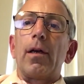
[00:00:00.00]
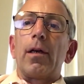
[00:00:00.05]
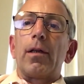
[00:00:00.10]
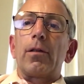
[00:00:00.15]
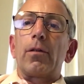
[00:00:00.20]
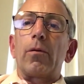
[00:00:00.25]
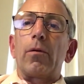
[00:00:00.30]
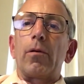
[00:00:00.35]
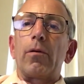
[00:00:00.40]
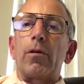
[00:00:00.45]

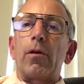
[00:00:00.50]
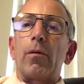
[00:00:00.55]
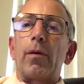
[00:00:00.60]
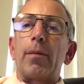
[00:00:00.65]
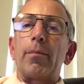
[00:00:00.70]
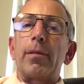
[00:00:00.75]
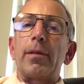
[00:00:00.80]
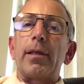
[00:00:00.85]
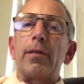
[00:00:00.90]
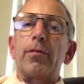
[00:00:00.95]
So although I
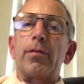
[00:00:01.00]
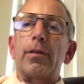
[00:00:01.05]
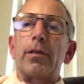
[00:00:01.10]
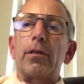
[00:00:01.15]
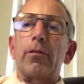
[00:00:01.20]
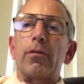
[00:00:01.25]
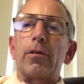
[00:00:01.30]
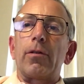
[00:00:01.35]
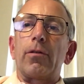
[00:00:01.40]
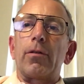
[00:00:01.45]
believe
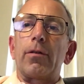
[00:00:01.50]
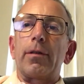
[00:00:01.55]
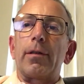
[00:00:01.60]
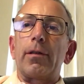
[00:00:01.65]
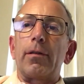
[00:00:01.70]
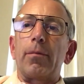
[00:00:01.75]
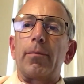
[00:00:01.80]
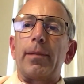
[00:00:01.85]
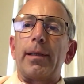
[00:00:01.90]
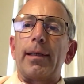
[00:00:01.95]
steroids are
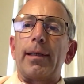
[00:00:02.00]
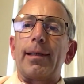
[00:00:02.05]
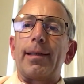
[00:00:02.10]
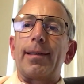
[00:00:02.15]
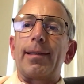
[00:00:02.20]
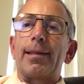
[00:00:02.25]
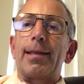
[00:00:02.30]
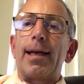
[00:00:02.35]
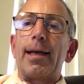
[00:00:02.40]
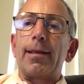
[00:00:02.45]
still being
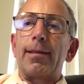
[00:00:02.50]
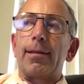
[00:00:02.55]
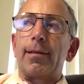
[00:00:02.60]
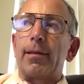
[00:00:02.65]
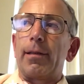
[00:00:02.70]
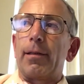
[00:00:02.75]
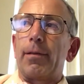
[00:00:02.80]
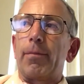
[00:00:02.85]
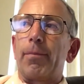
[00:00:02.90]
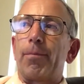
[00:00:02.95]

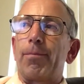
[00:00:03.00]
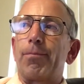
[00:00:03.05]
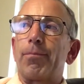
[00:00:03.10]
tested,